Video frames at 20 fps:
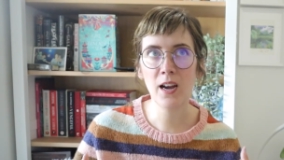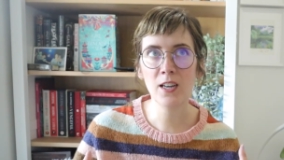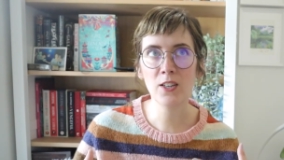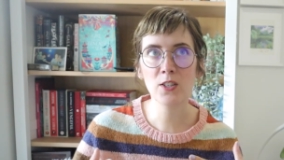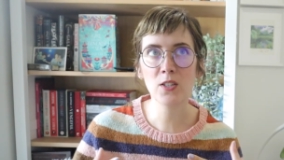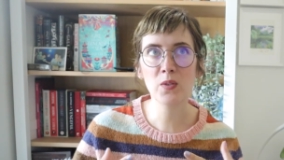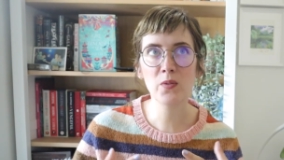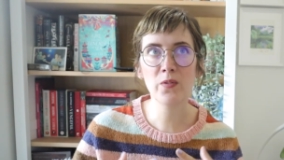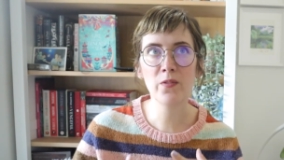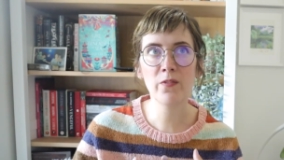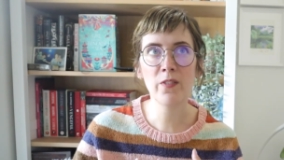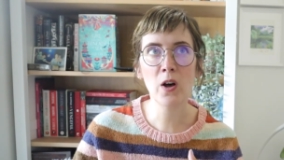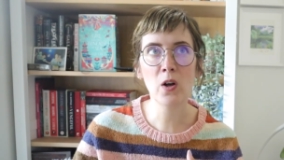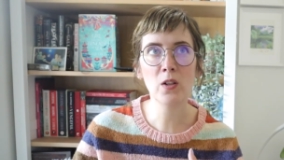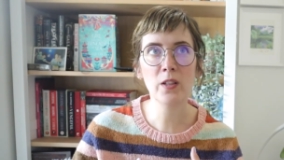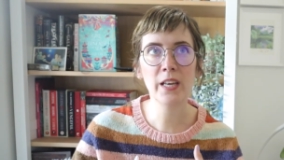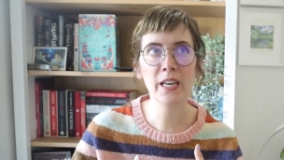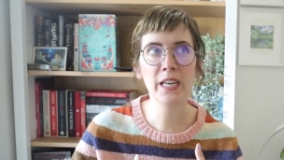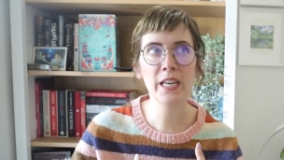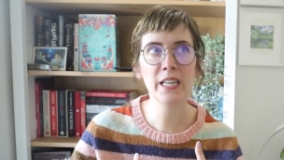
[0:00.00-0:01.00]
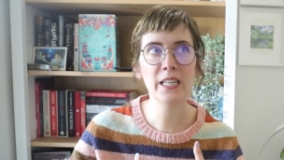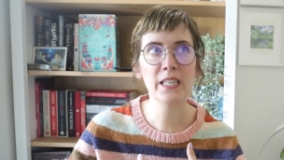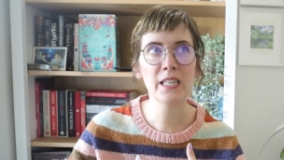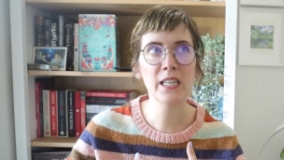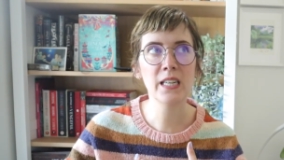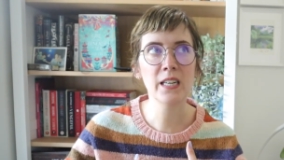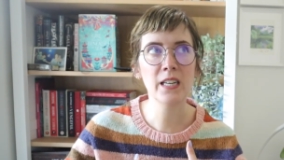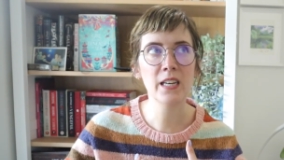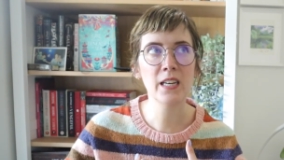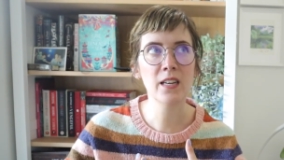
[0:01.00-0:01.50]
I just felt like it
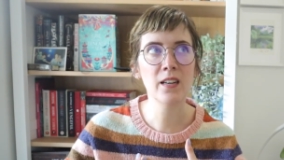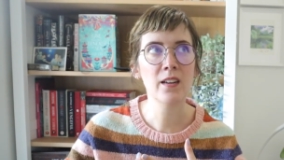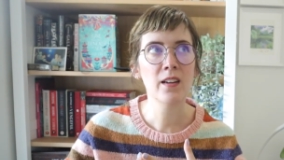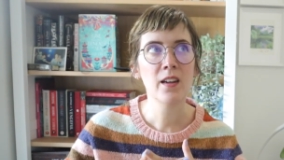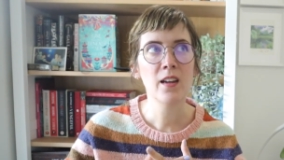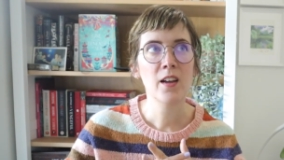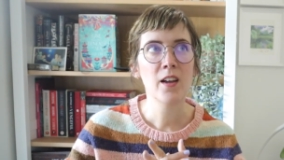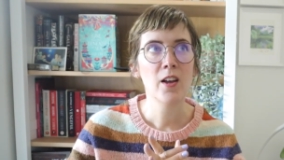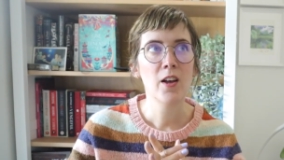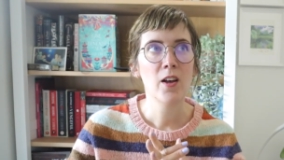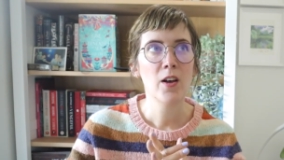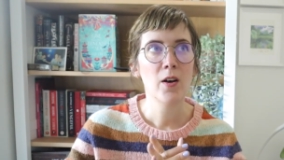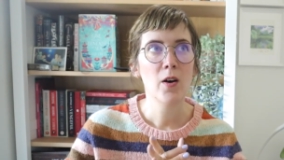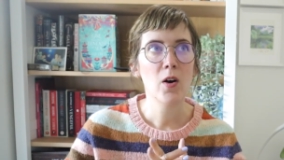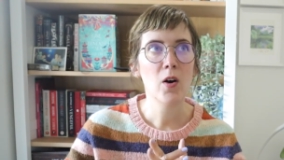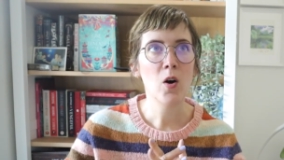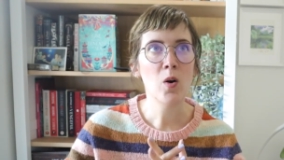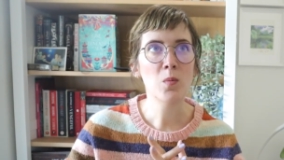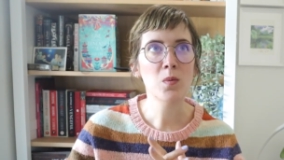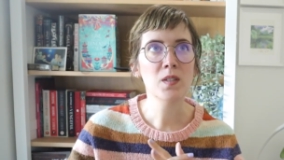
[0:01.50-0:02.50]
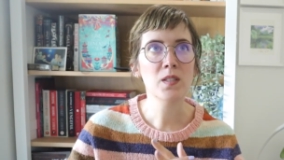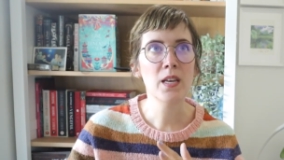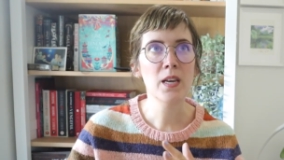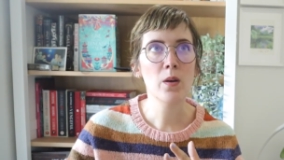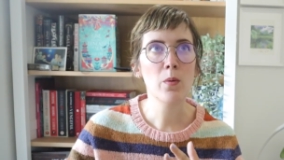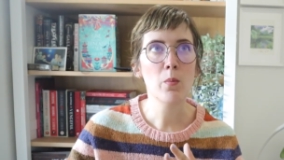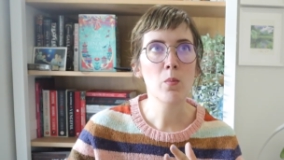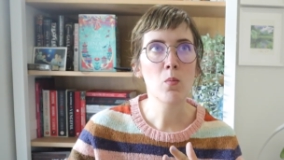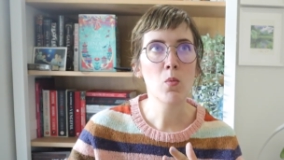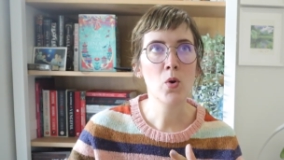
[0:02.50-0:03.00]
needed almost
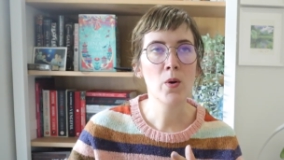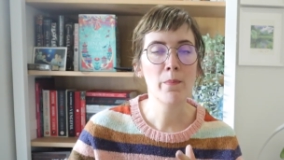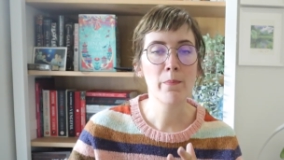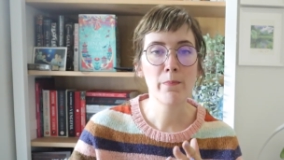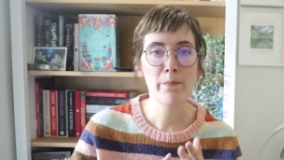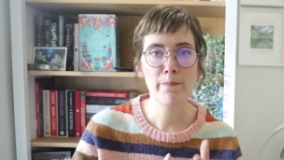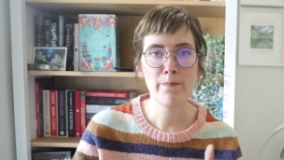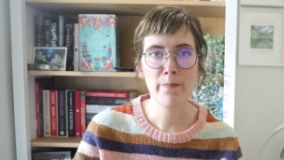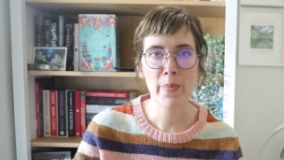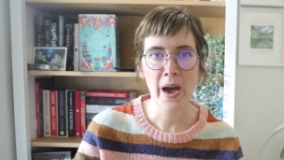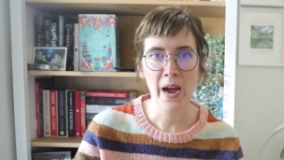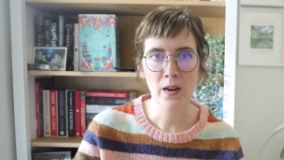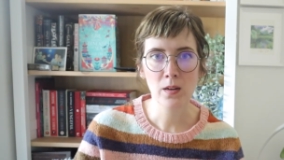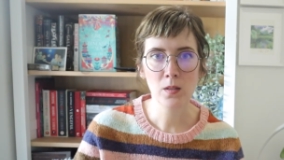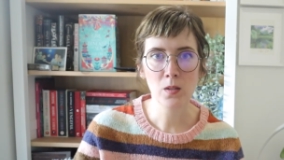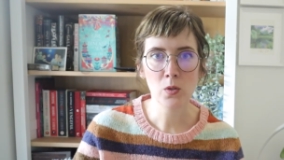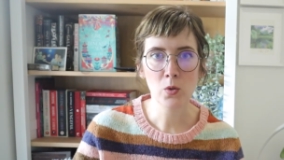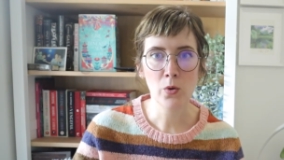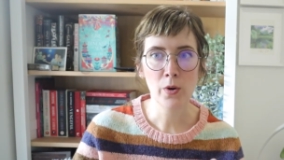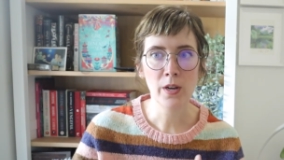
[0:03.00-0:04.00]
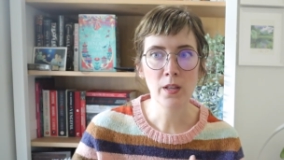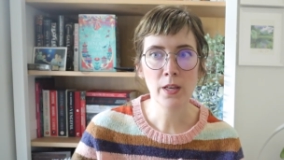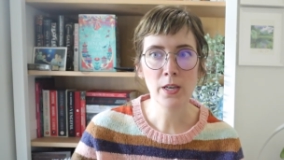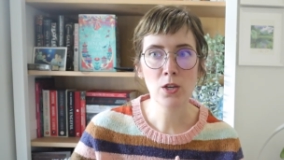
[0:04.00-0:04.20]
like more backstory.